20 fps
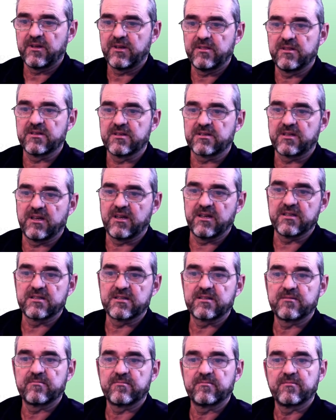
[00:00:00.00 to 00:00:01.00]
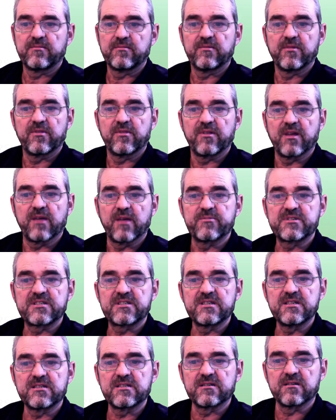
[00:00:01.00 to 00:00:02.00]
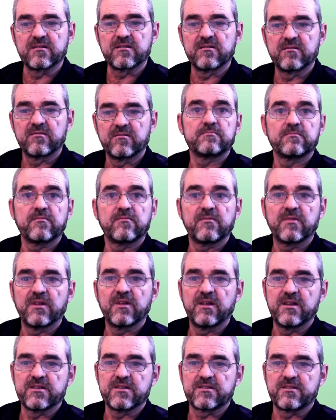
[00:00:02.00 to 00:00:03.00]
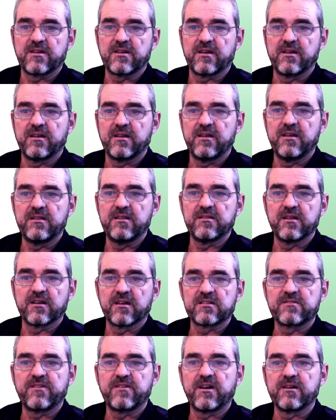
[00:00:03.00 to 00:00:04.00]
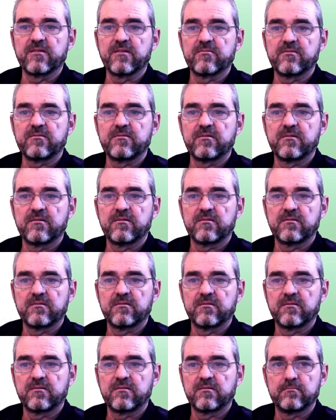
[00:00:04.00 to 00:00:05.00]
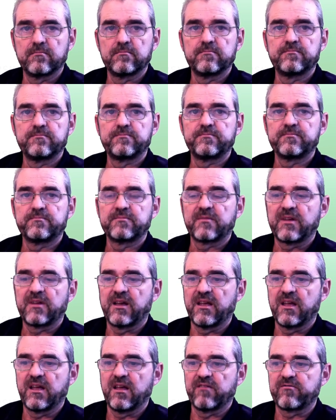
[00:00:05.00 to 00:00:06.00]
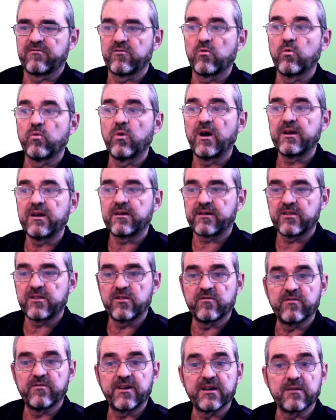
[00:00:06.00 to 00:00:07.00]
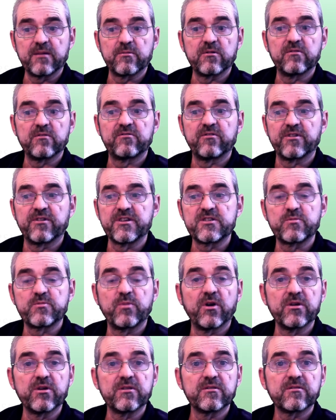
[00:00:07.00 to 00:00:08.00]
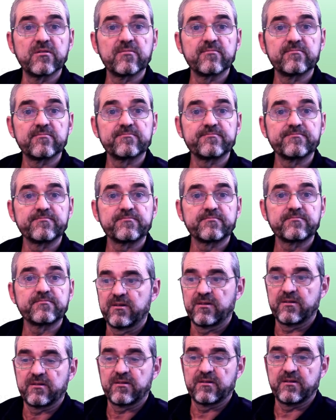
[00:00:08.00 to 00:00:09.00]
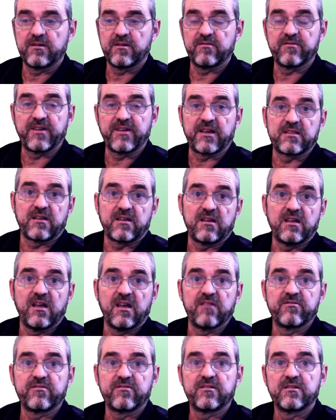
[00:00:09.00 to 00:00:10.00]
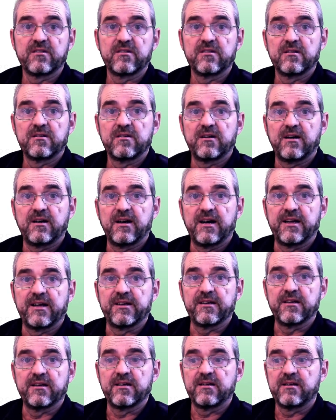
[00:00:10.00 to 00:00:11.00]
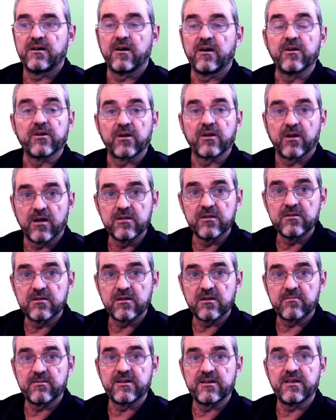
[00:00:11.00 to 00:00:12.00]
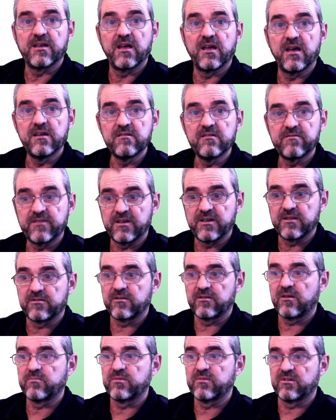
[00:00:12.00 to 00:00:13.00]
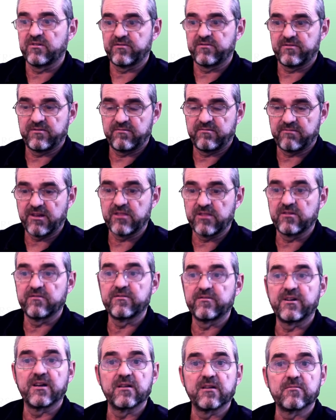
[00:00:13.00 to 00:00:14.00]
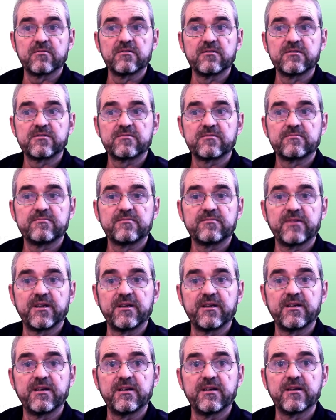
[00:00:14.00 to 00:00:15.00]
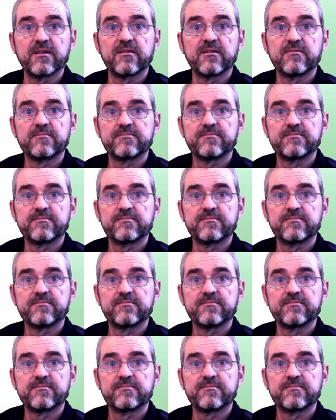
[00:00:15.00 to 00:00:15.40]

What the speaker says: In this case, the abscissa is the index variable. I have one random variable for each point. In fact, I have an uncountably infinite number of random variables in here,